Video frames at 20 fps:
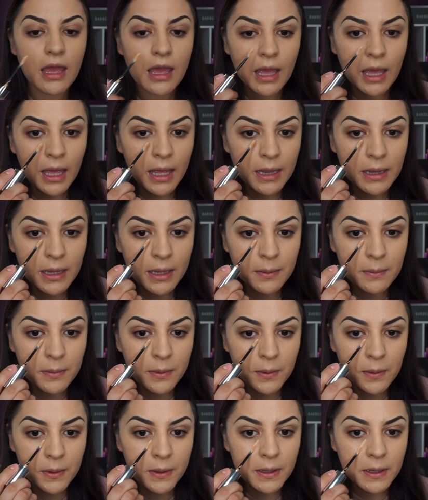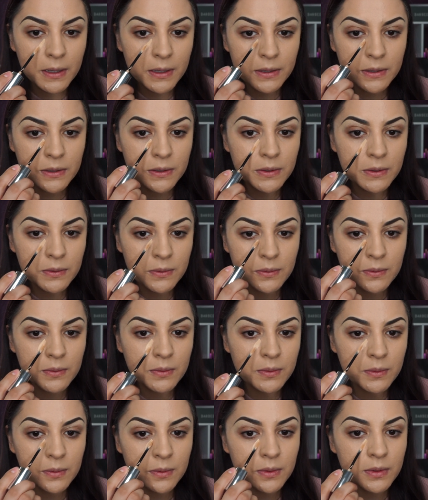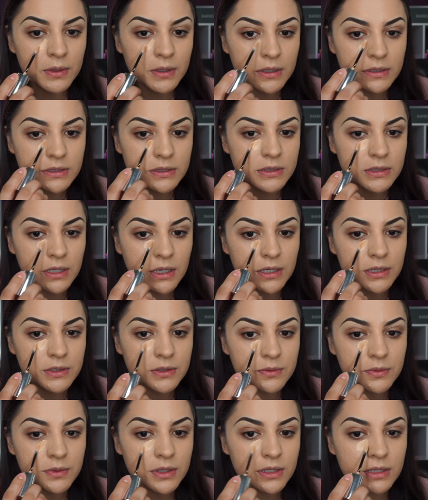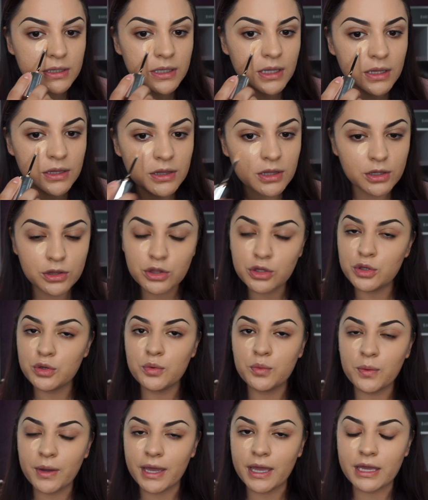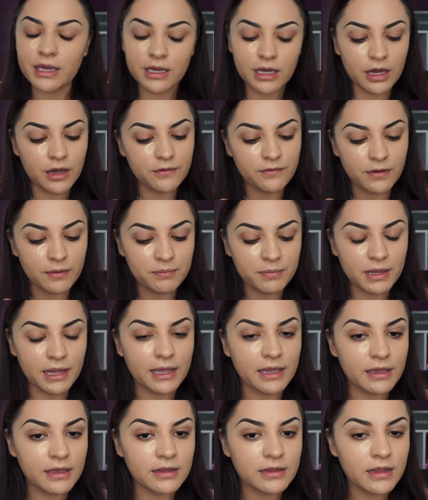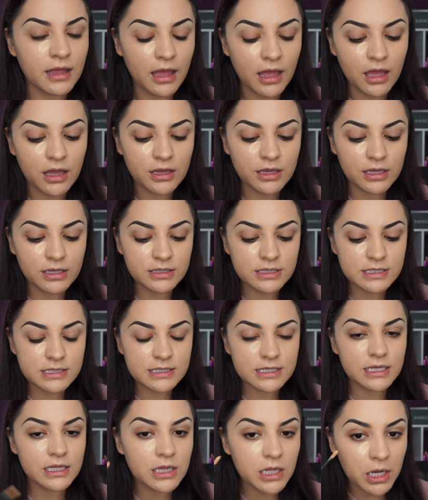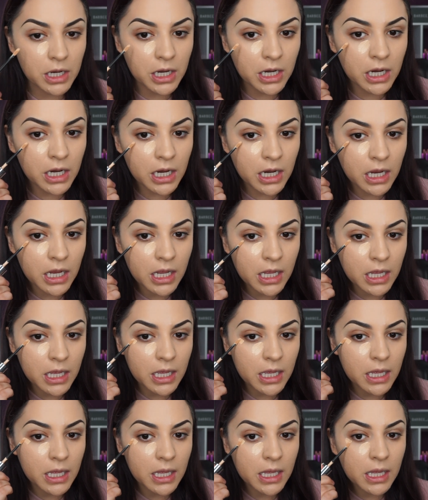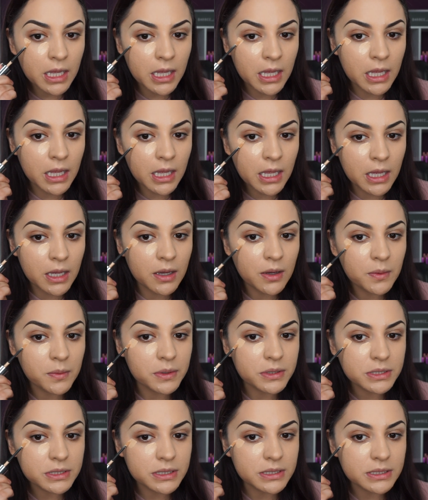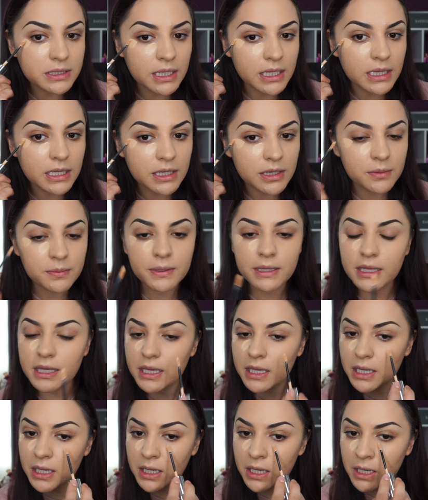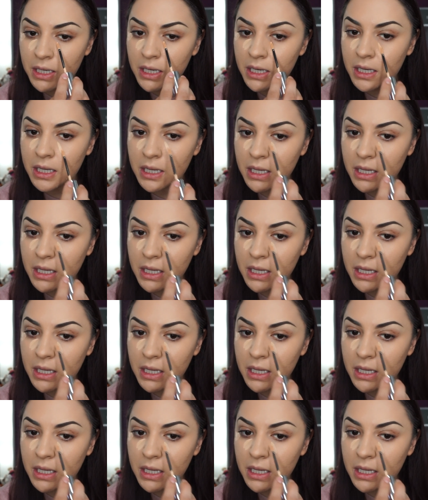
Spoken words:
And I'm going to start doing the new way of applying concealer, which is a little bit here.